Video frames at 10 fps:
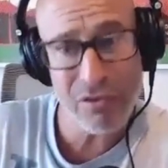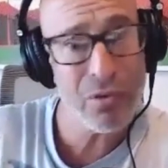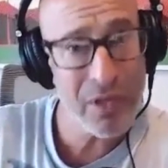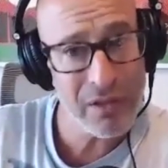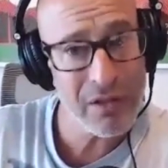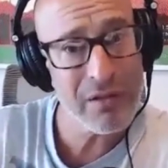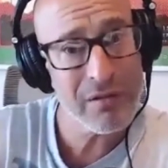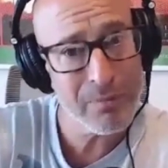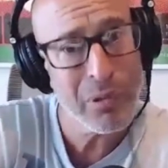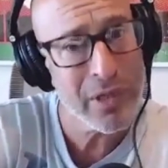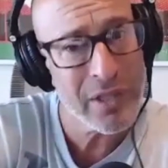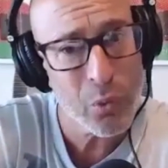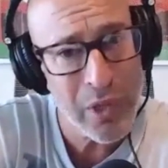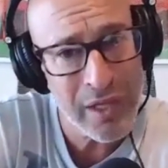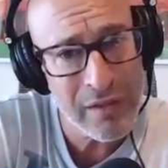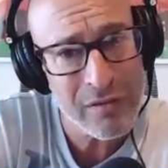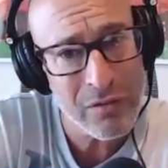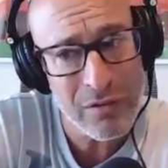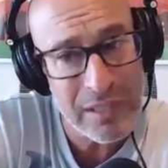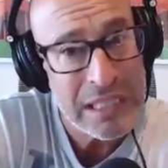and doing the pulling the
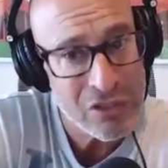weeds